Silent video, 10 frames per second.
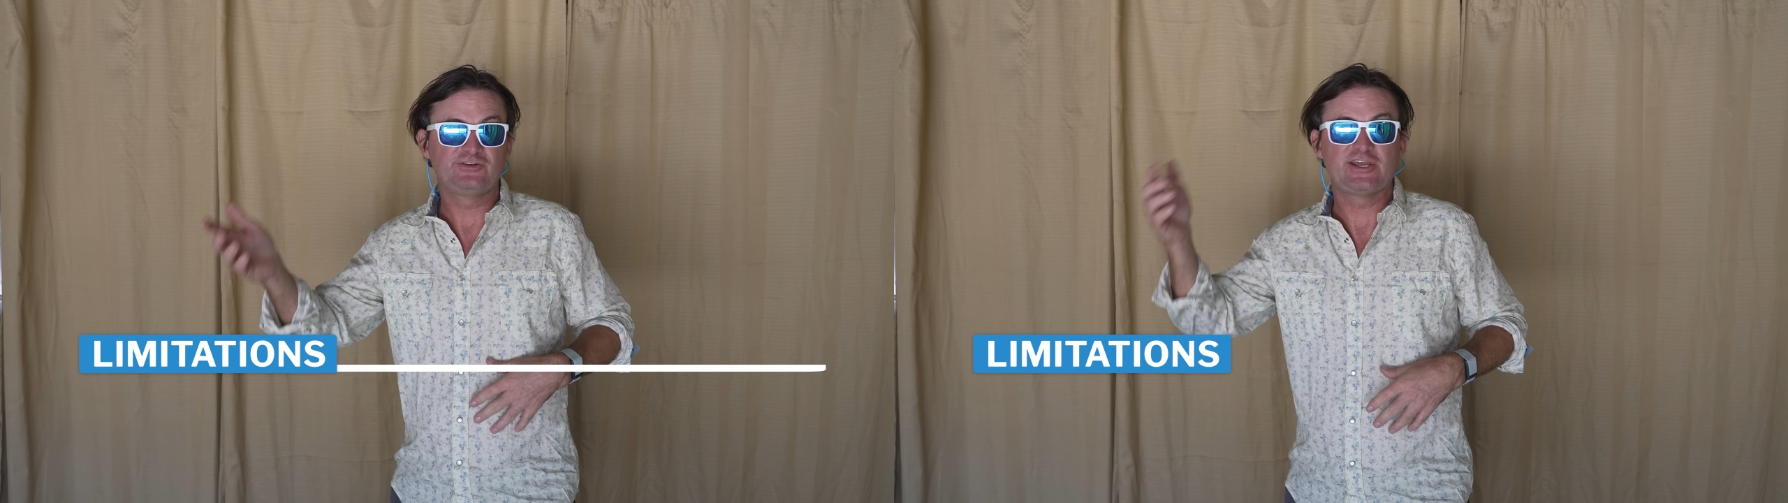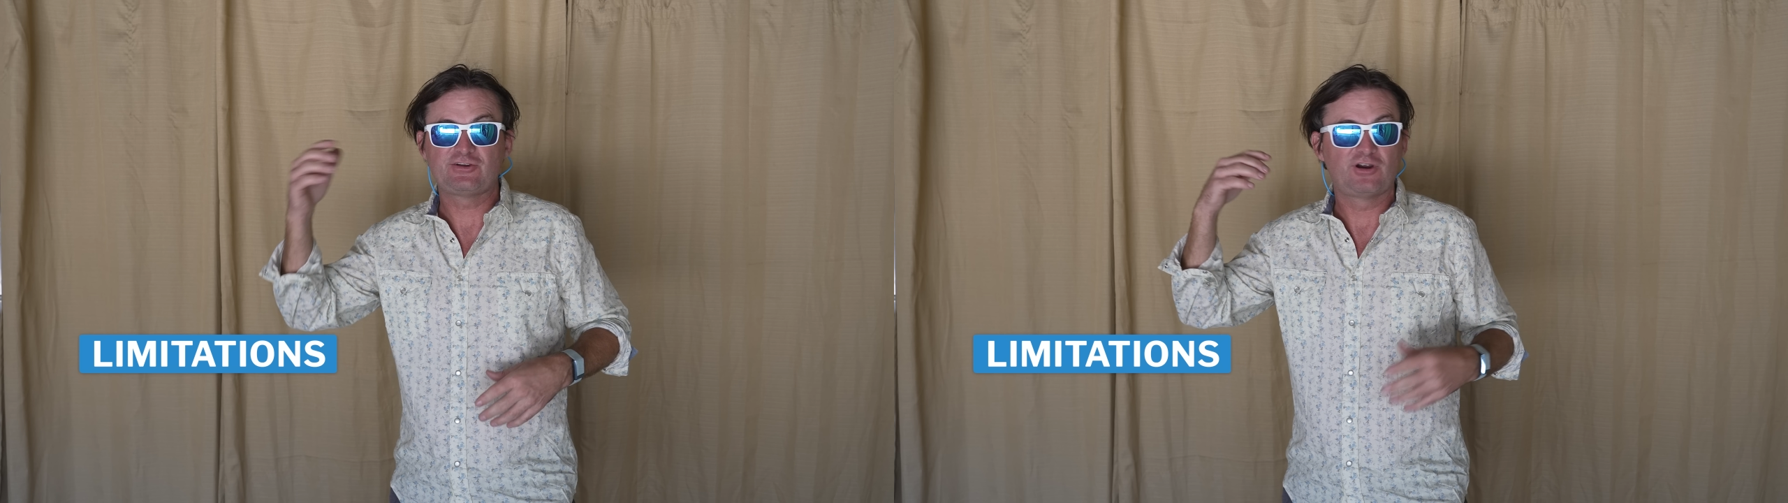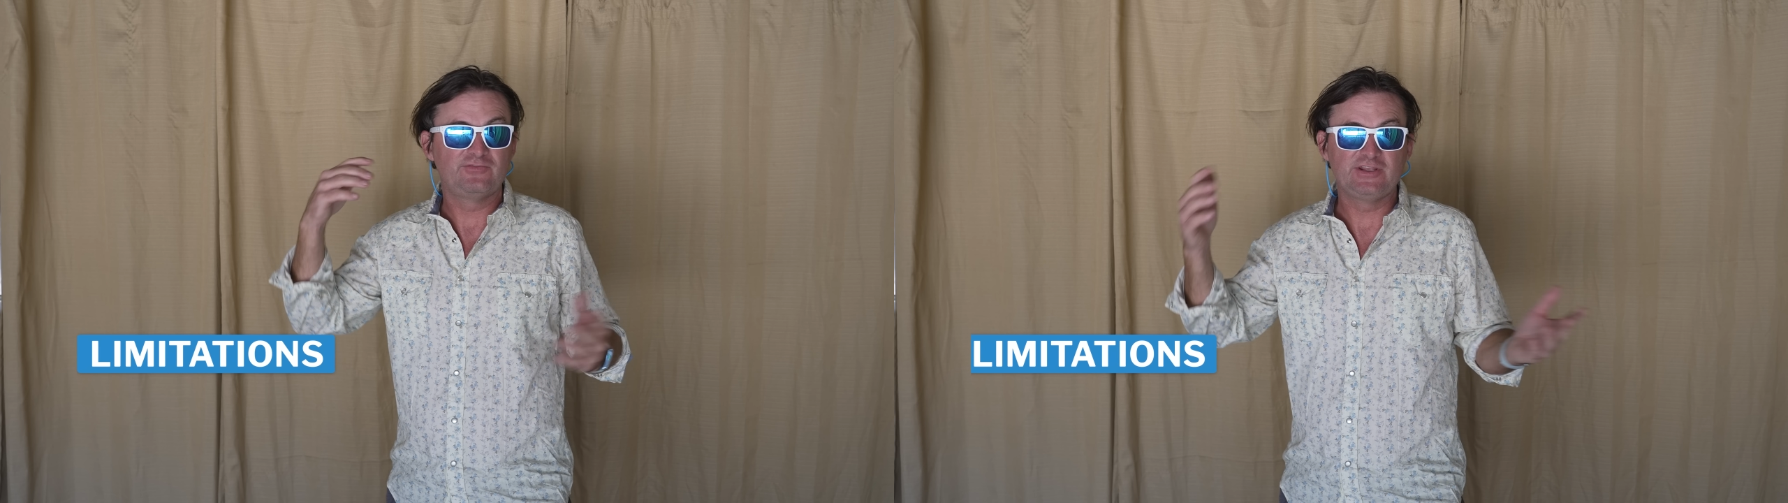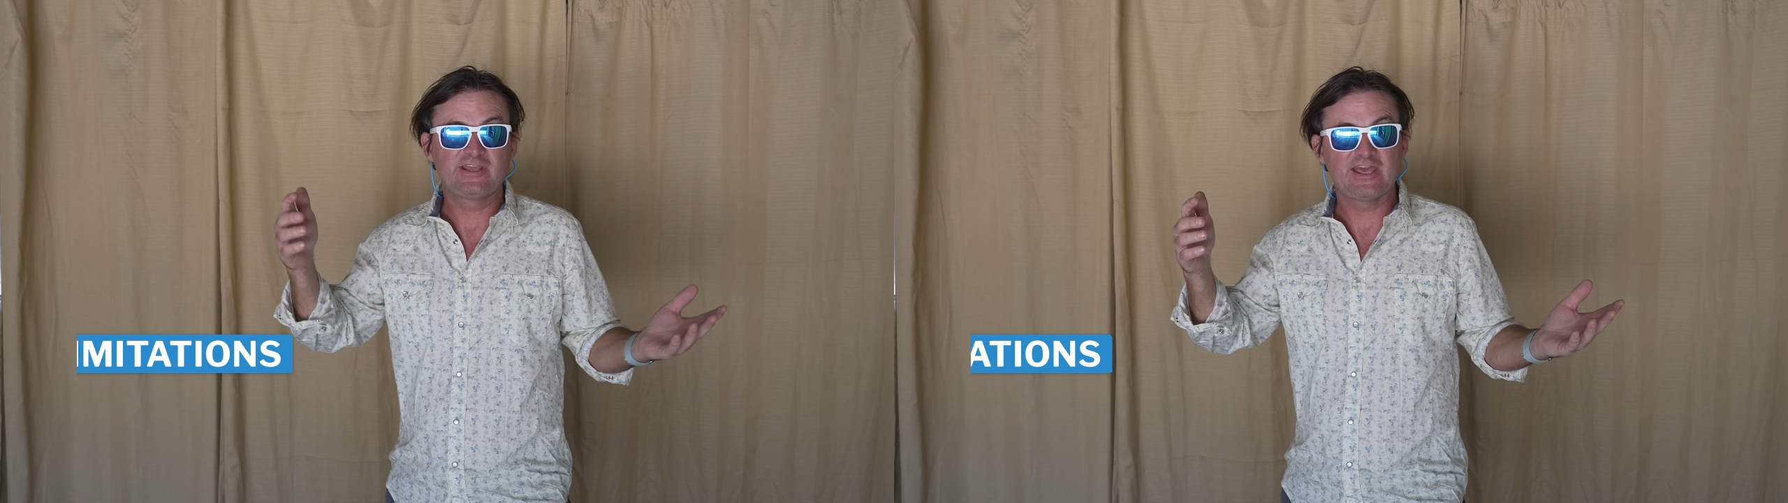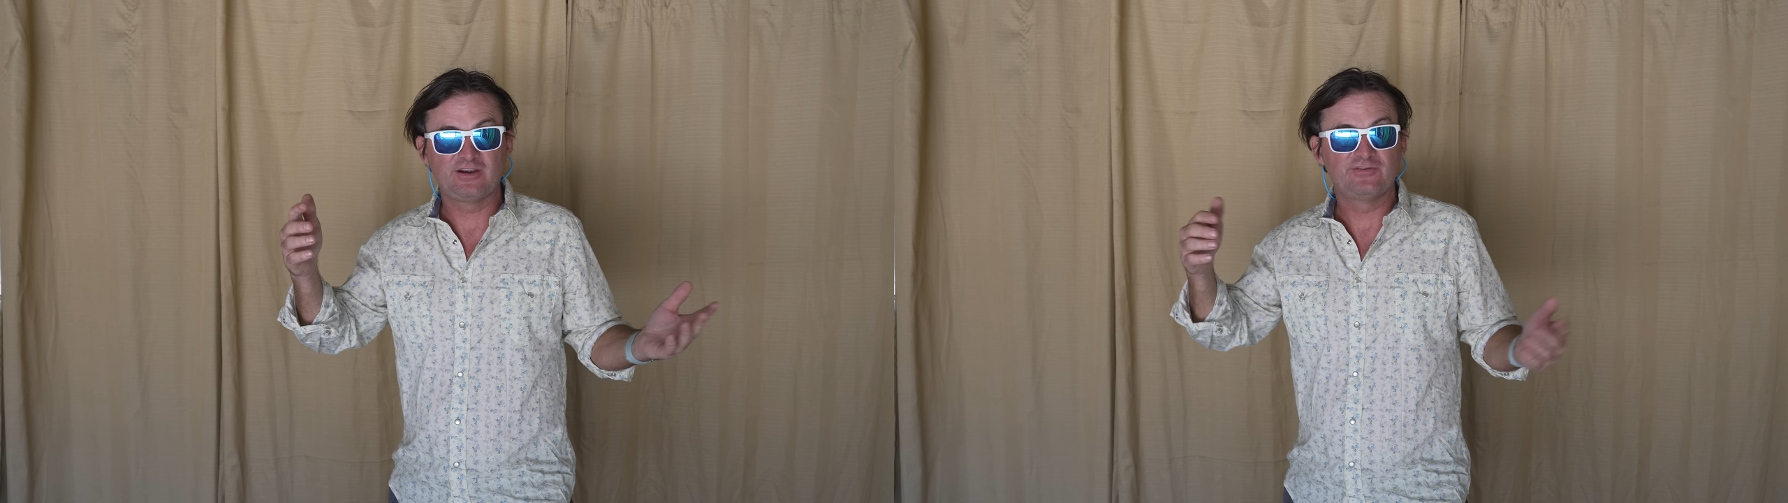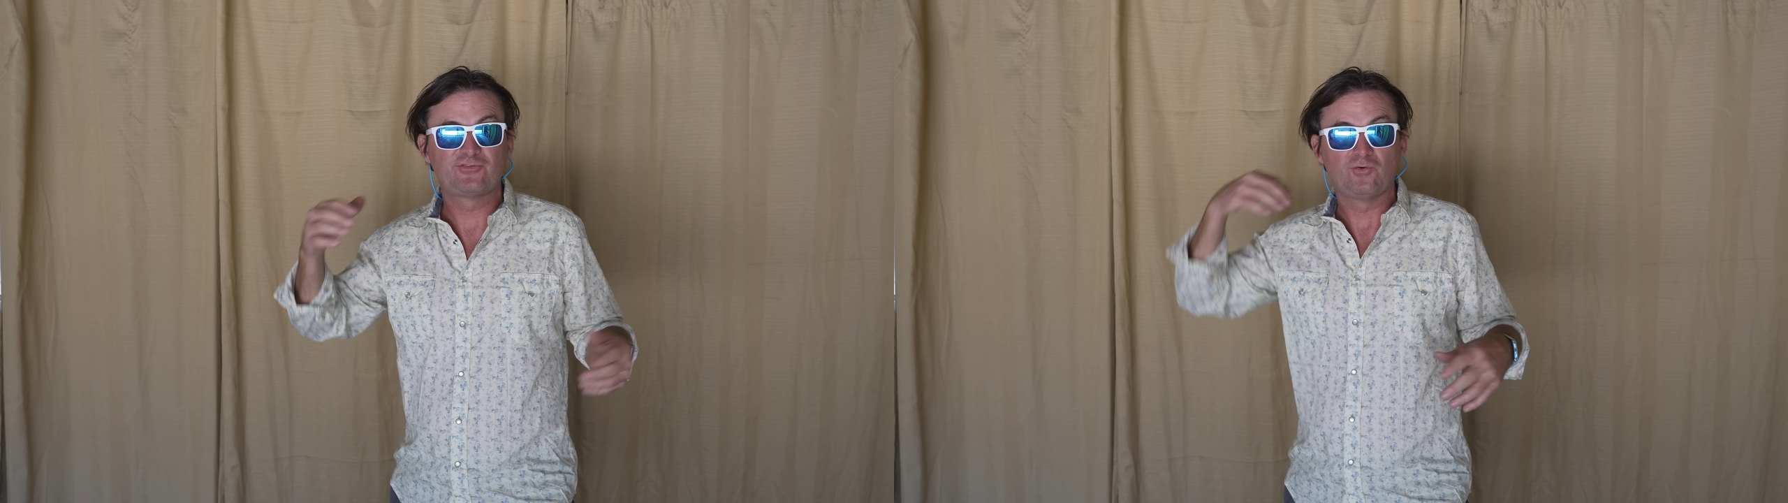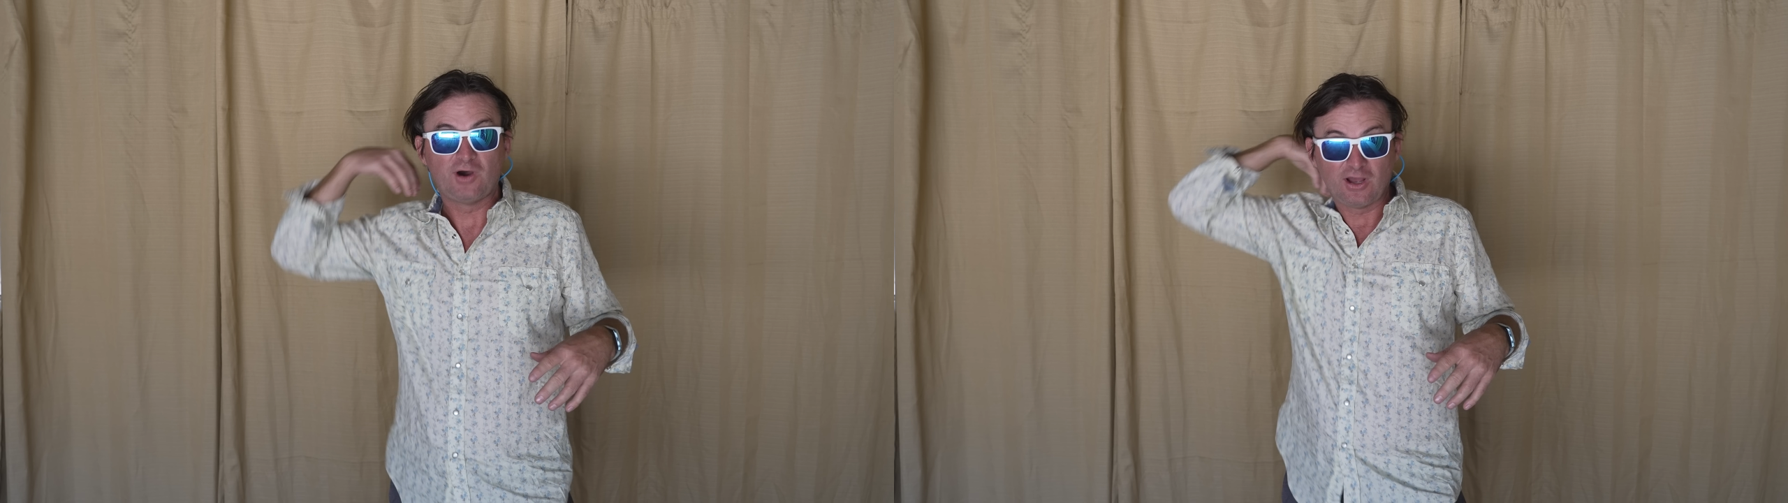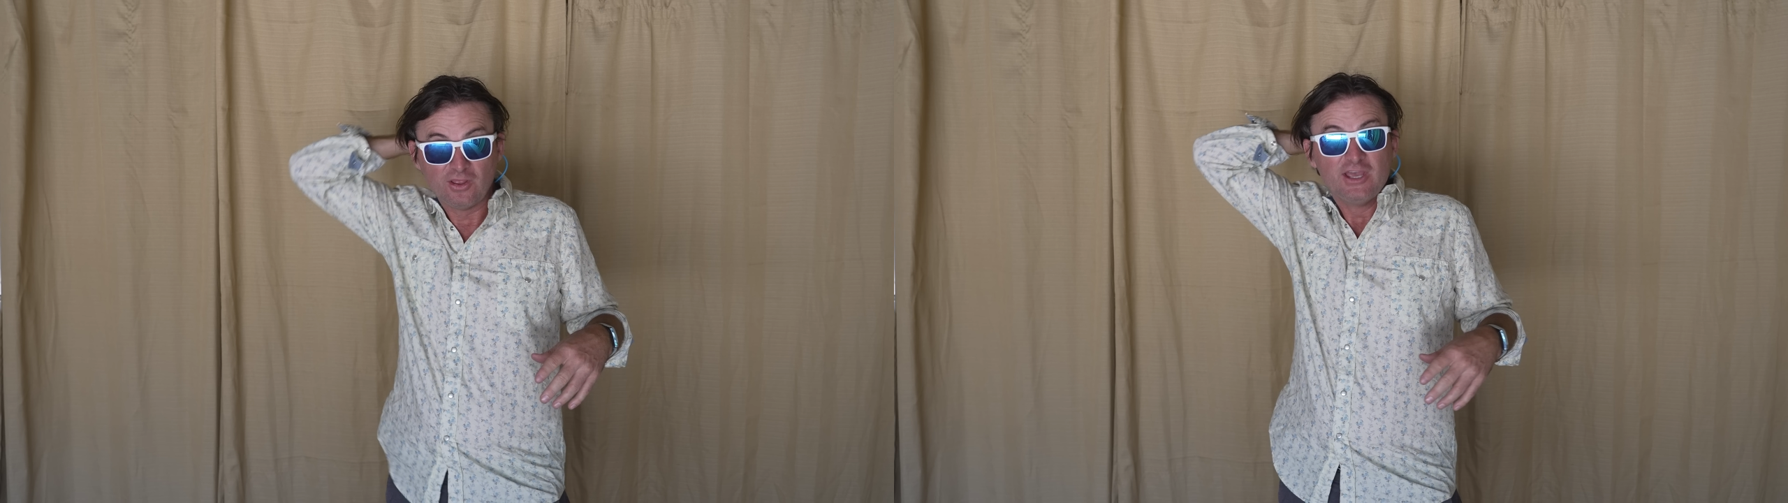take your RV to Canada for a
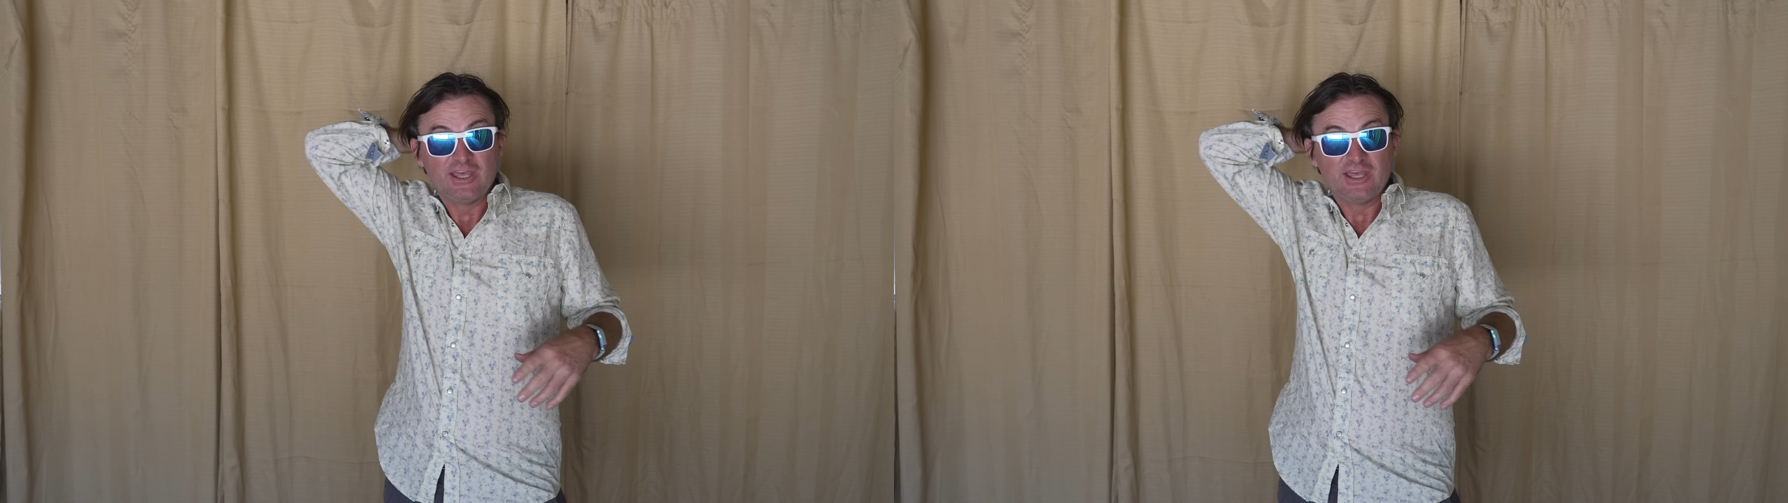while,